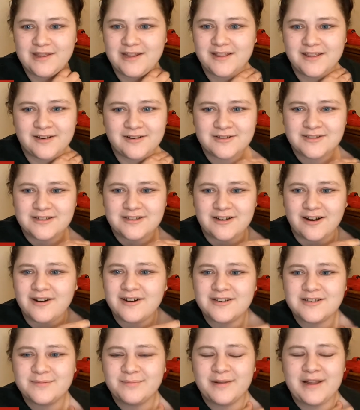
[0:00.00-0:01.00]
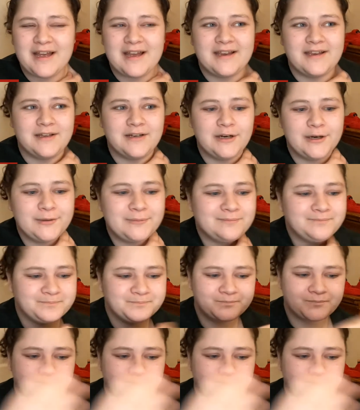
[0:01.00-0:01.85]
that their stars play, you know.